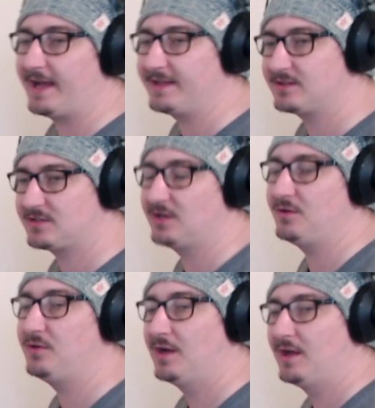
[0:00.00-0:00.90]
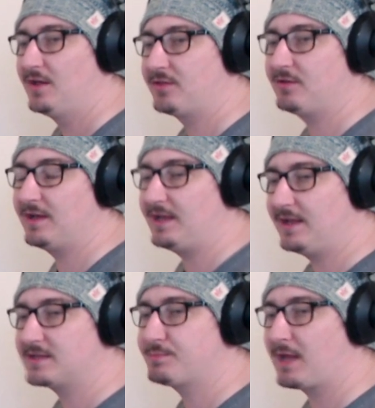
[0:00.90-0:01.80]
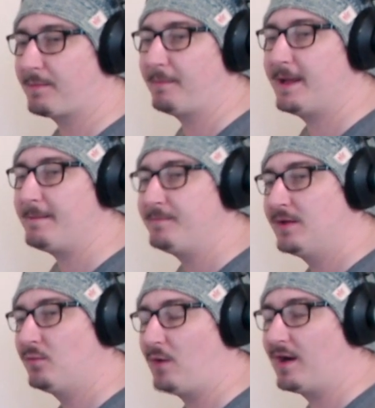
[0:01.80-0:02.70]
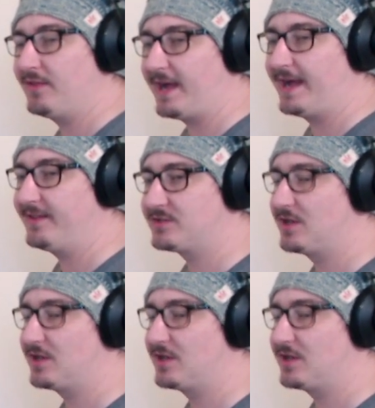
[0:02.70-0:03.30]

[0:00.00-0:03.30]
and two, three, let's be up a bit. One and